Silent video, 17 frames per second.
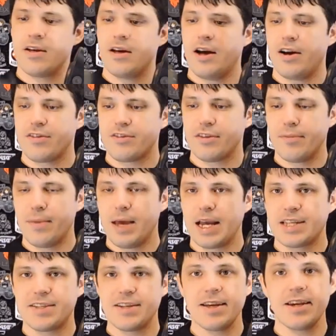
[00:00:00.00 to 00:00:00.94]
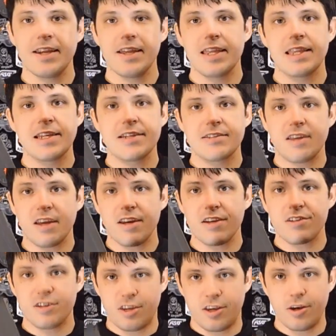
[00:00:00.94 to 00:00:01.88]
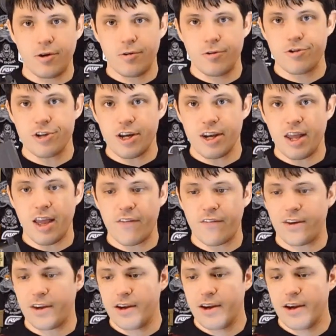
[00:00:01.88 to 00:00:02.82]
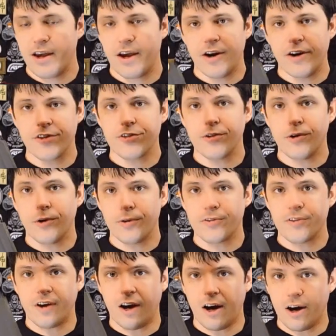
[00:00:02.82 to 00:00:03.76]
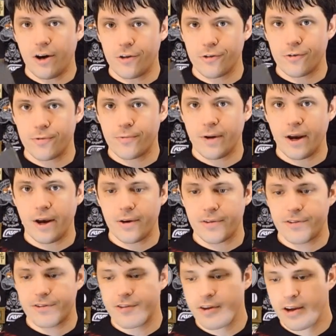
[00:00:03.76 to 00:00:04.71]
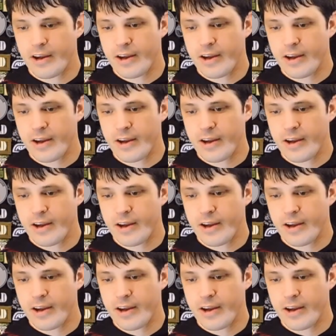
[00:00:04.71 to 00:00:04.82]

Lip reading: As for the magazine, this thing is huge and heavy, and also holds 100 rounds.